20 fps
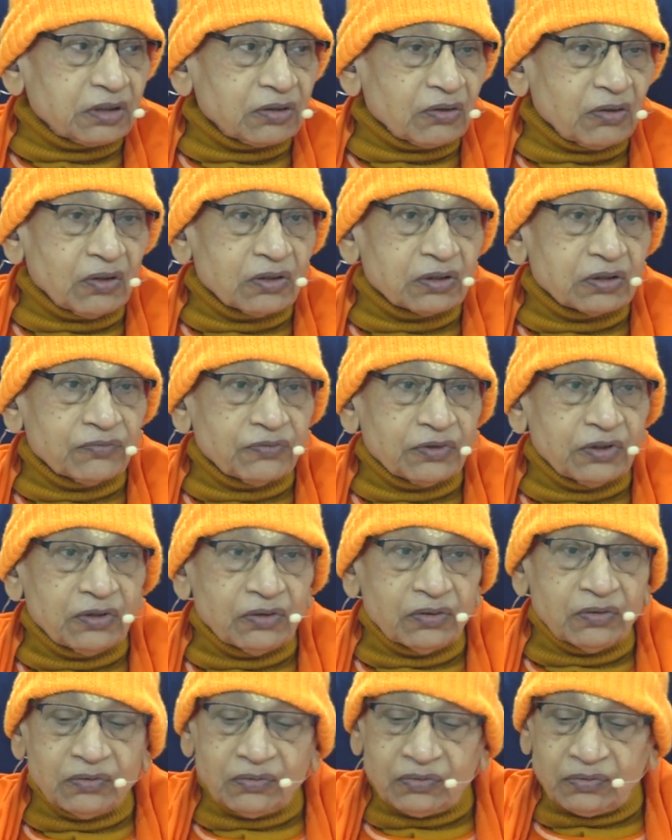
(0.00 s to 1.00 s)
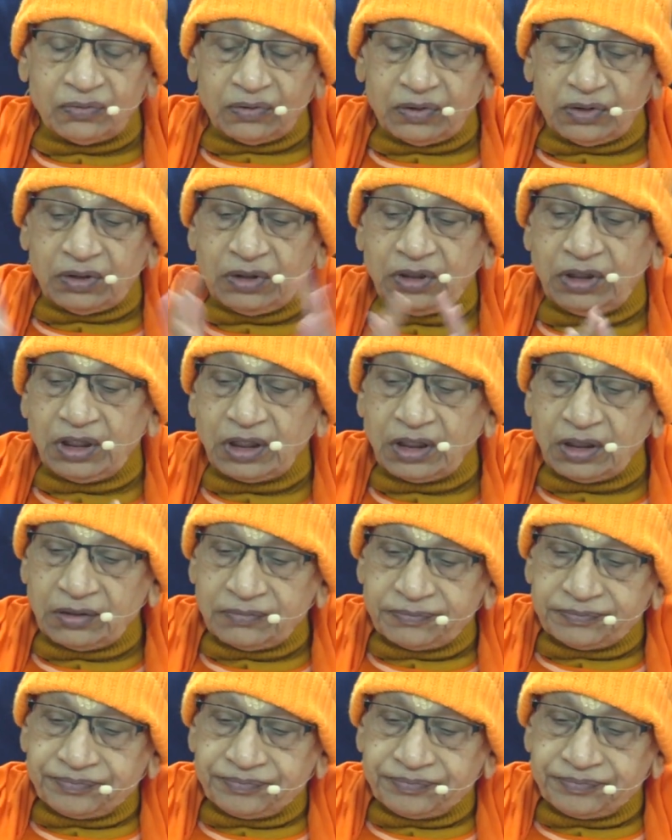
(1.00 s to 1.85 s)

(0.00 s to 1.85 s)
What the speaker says: also would know little.